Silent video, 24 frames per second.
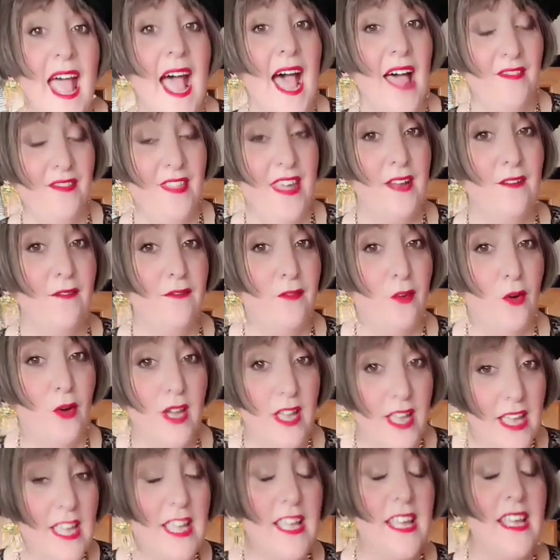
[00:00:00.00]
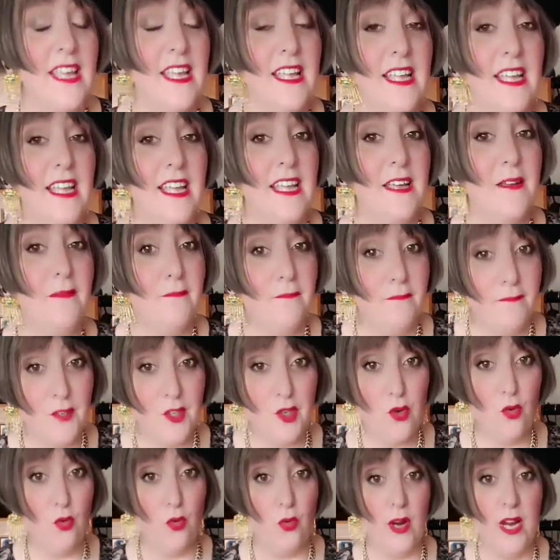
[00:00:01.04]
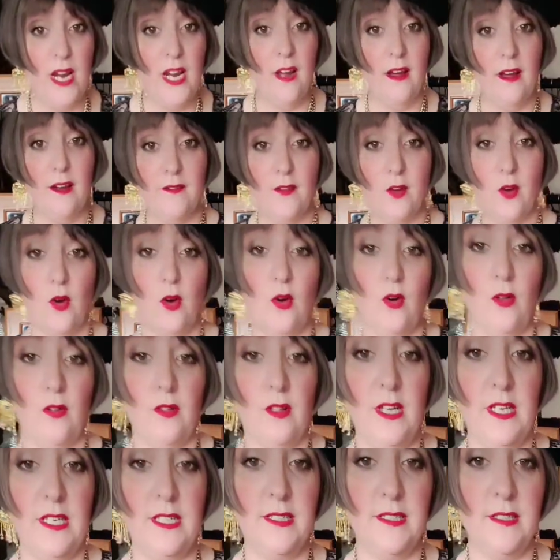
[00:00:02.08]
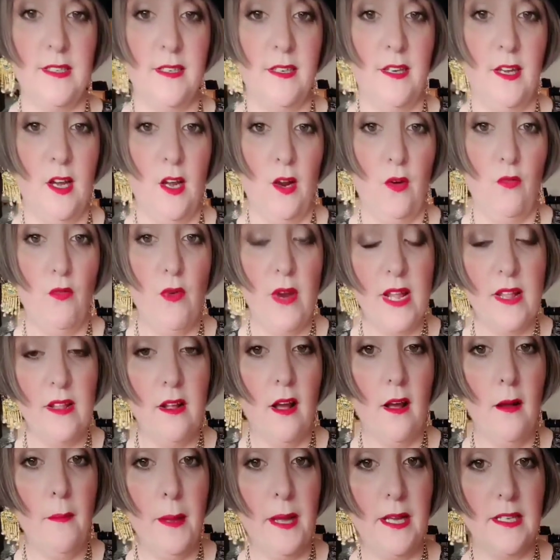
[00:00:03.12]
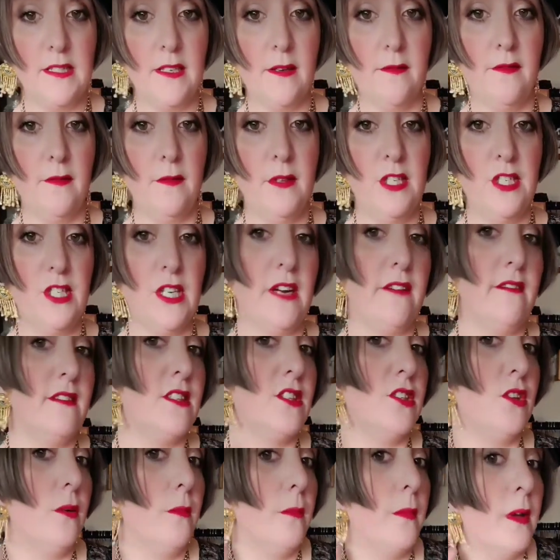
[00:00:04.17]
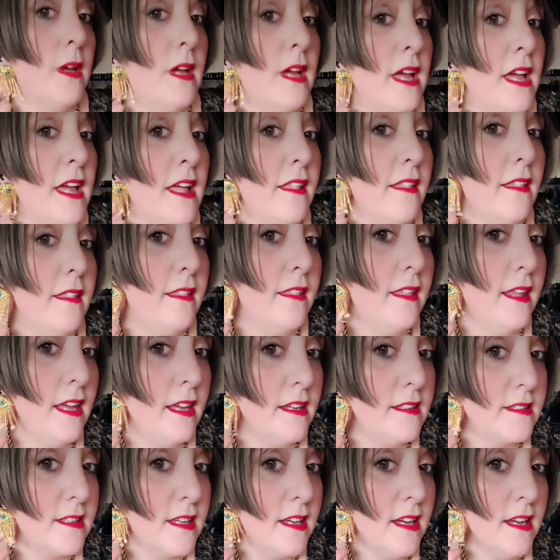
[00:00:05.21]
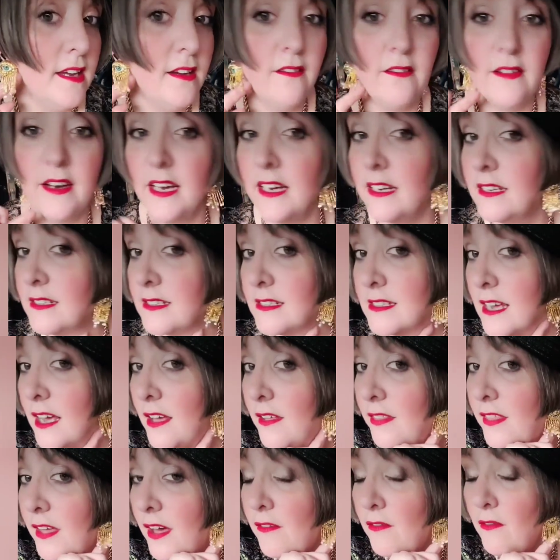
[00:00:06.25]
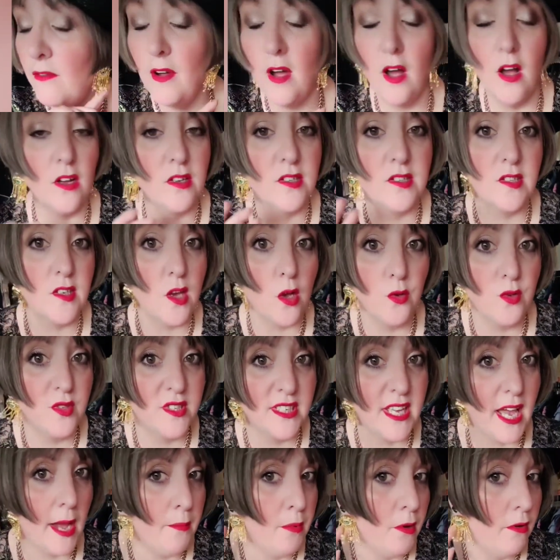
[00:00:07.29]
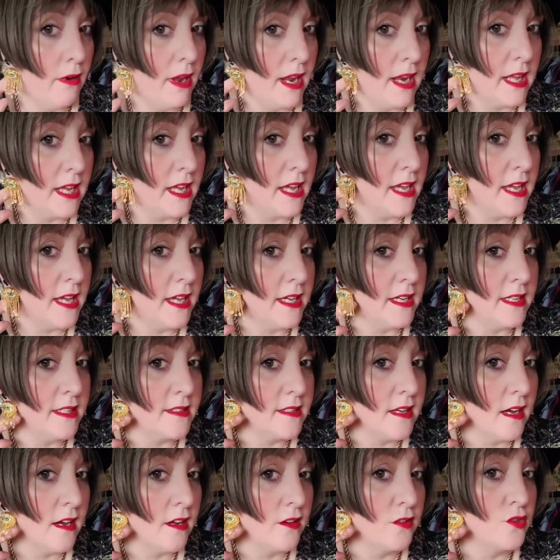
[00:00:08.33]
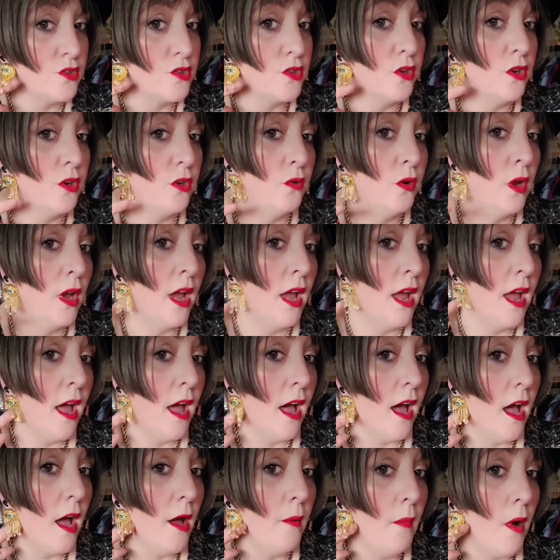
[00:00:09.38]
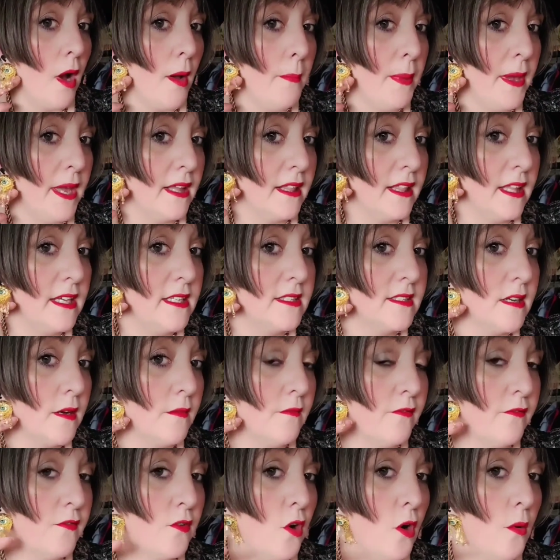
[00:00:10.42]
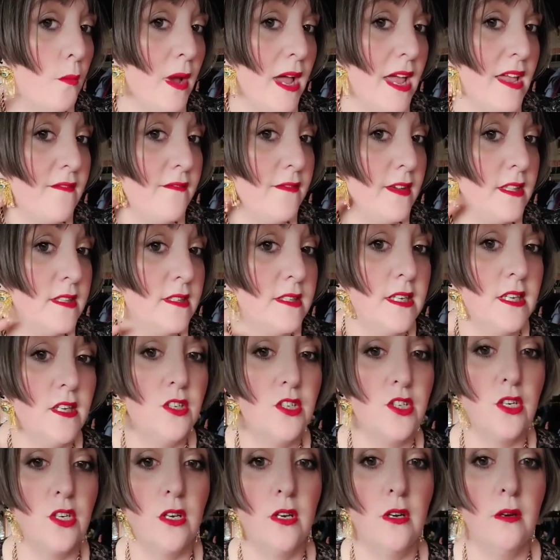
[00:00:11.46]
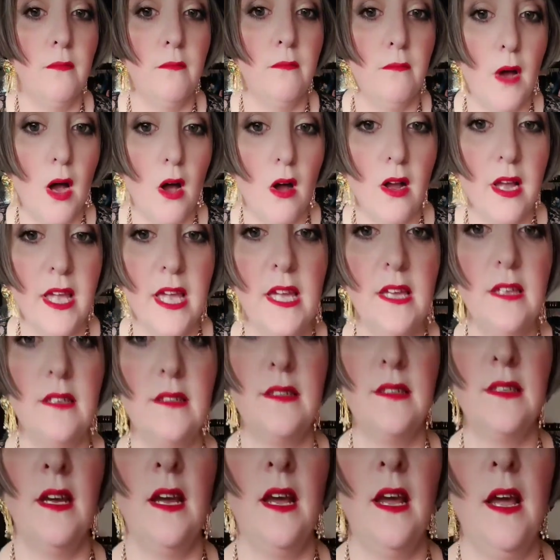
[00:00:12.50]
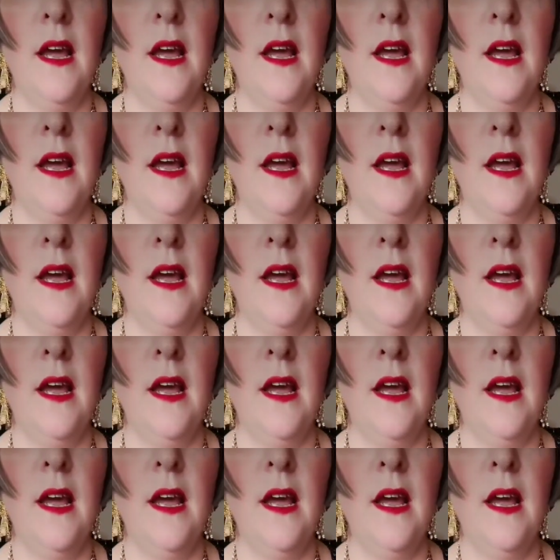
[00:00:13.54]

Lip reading: And then for jewellery, I've got on this ring that I picked up from the charity shop. These earrings that are so Schiaparelli, it is untrue. I picked these up from a vintage market.